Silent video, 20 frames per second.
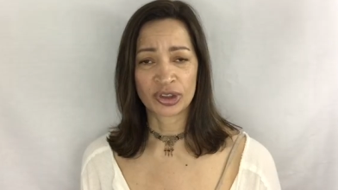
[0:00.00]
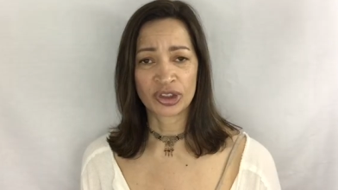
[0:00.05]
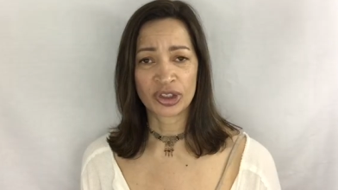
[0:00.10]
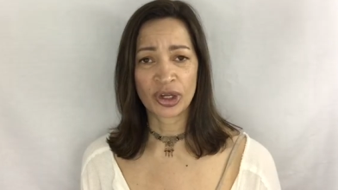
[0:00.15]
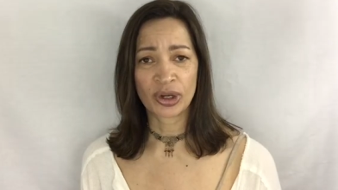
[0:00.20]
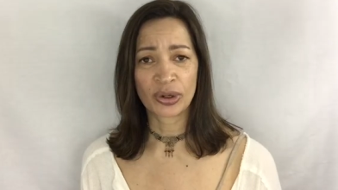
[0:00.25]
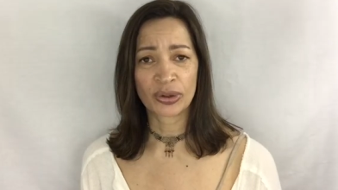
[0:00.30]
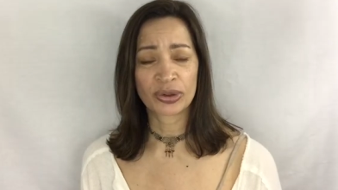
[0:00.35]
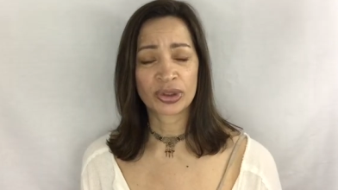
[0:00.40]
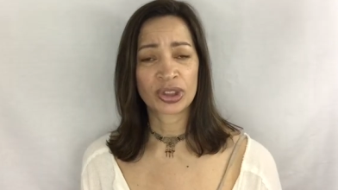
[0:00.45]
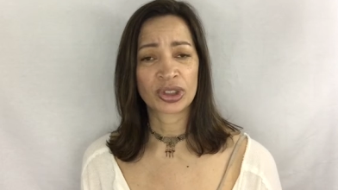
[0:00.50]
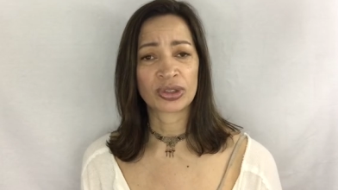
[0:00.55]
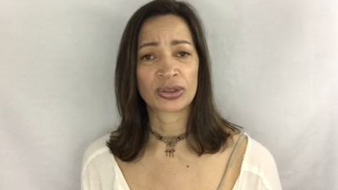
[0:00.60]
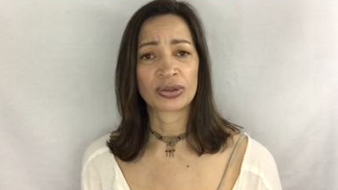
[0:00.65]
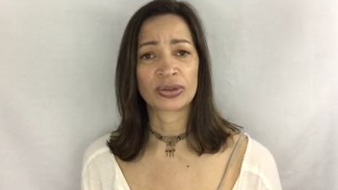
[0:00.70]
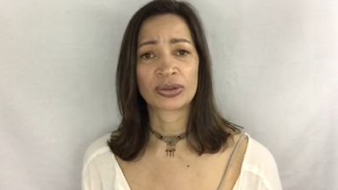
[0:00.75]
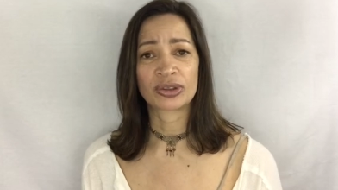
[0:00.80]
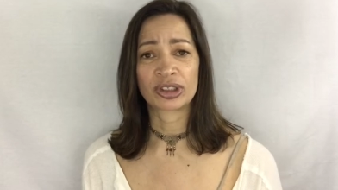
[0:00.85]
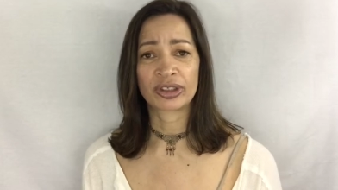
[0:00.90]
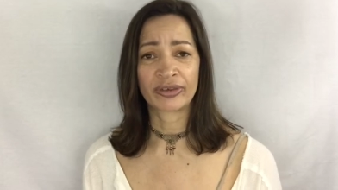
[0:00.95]
Joe
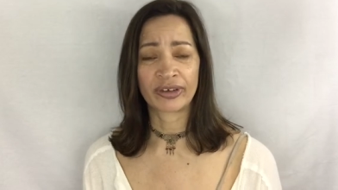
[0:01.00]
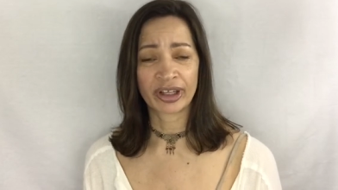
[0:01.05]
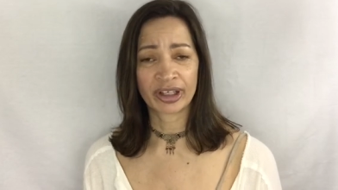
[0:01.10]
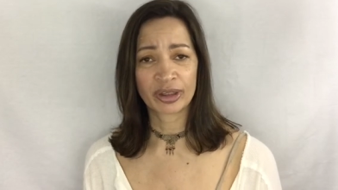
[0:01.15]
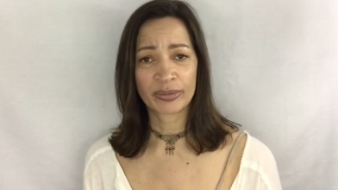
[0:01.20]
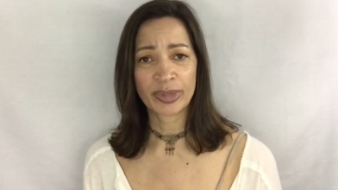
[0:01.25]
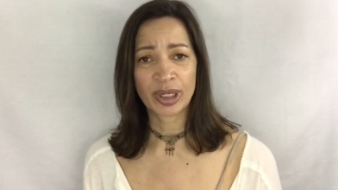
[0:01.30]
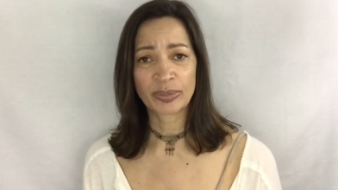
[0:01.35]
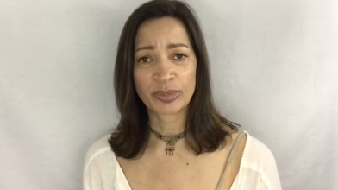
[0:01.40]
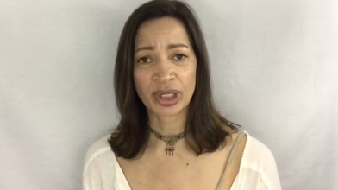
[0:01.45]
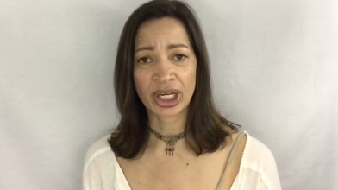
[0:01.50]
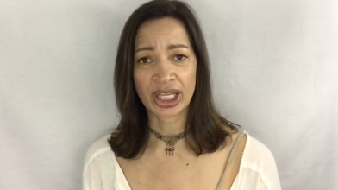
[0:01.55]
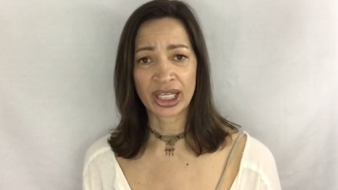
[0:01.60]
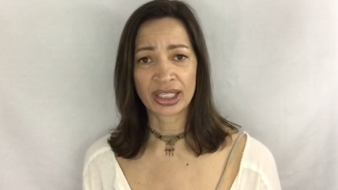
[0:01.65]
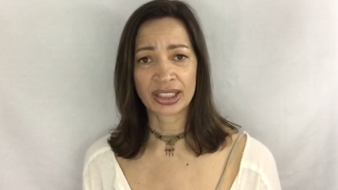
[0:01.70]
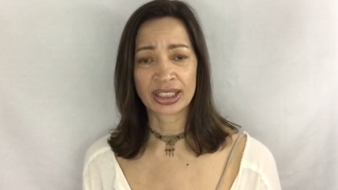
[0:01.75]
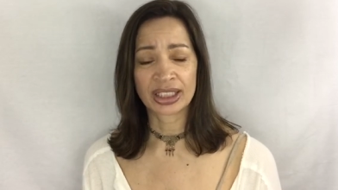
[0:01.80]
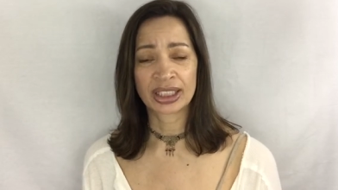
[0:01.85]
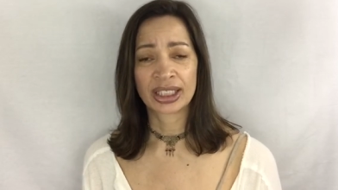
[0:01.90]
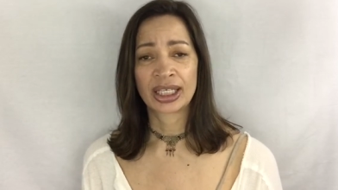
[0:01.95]
to develop my
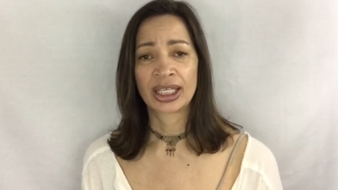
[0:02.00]
brand.